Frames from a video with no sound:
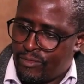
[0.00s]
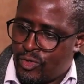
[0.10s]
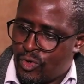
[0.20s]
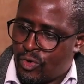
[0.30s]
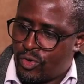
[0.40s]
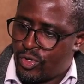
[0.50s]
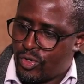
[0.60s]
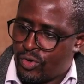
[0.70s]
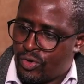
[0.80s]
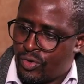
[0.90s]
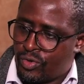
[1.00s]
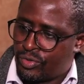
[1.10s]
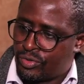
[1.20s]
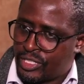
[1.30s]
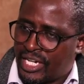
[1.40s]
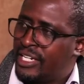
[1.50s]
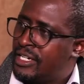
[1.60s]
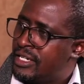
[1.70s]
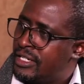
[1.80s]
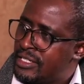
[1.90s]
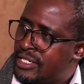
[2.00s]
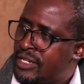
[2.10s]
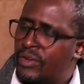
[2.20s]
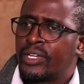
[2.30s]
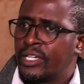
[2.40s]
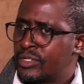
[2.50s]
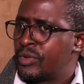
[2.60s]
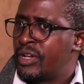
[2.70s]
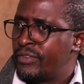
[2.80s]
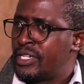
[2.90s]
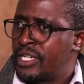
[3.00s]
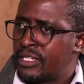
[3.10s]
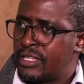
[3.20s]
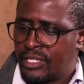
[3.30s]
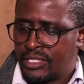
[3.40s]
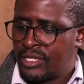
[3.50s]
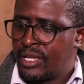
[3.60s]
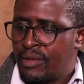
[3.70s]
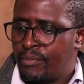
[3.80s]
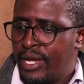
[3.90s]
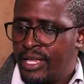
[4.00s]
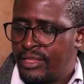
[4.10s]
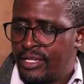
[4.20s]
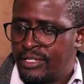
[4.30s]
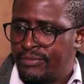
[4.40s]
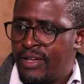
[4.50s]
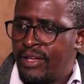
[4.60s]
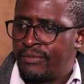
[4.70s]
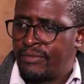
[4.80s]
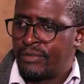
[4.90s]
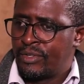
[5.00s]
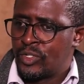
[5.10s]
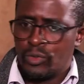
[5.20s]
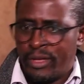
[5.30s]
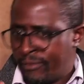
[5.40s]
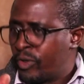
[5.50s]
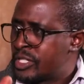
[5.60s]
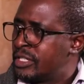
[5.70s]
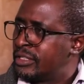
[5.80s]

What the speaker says: your calendar and said, okay, so I haven't hit this by 35, so by 40,